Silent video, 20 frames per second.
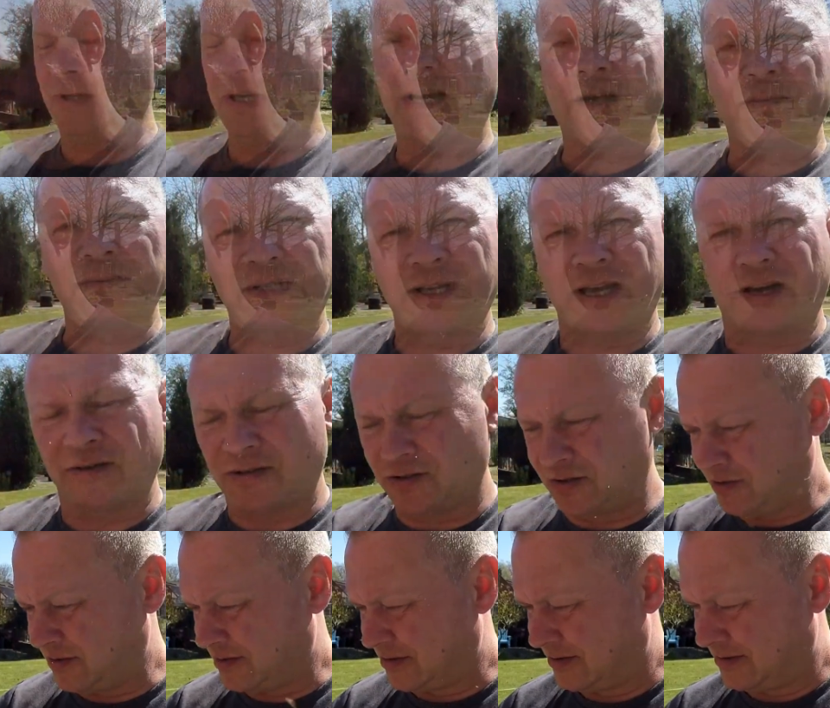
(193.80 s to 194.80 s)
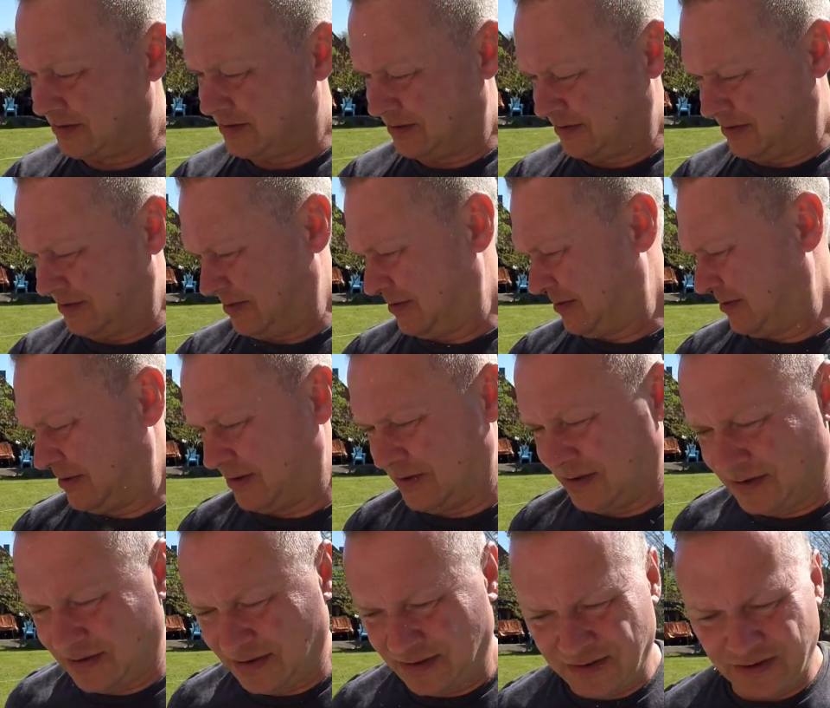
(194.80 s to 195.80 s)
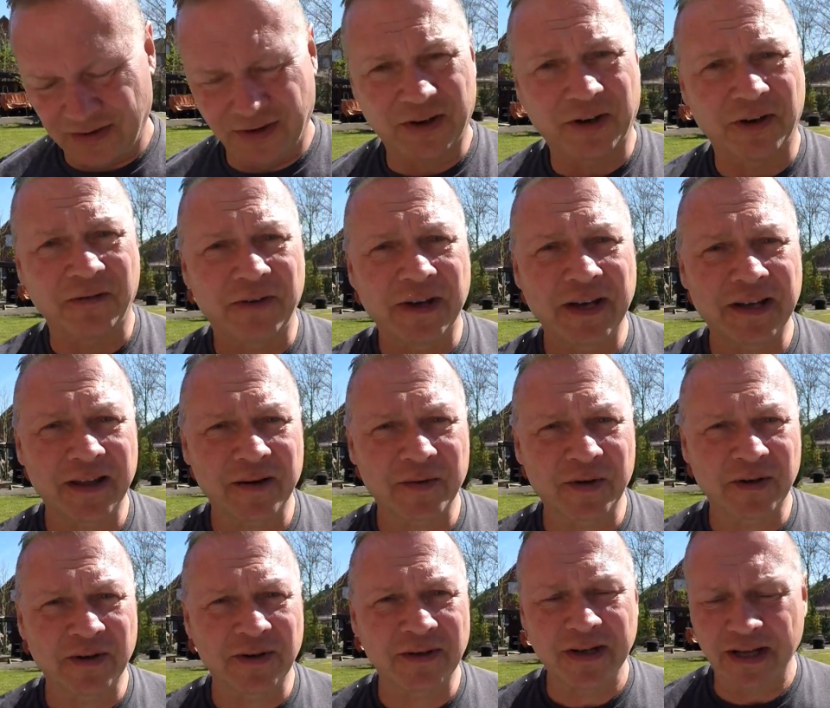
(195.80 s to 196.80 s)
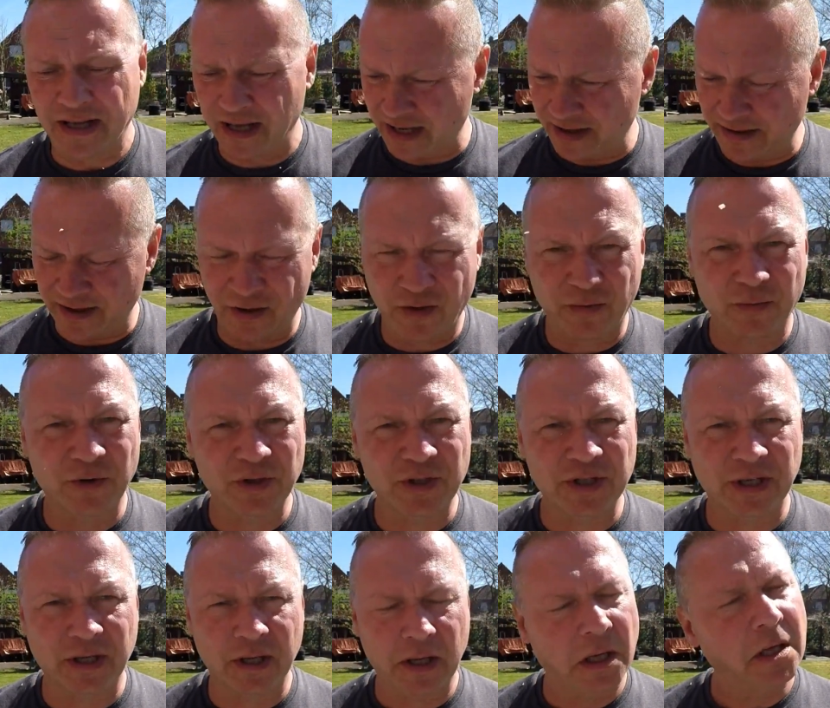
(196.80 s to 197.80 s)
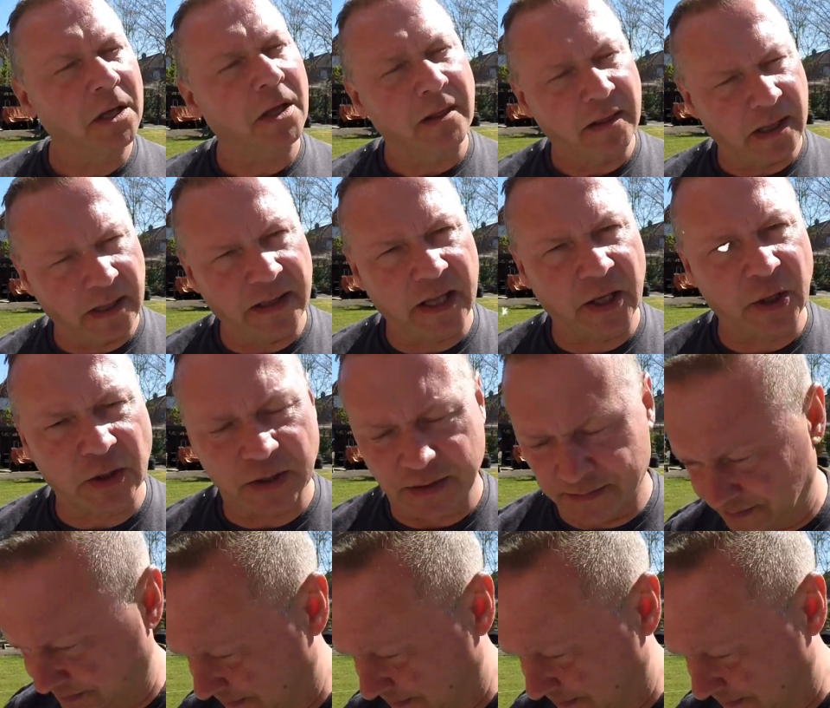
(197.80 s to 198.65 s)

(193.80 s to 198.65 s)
it comes down to, you're going to finger them all, and they're not mushy, then they're good.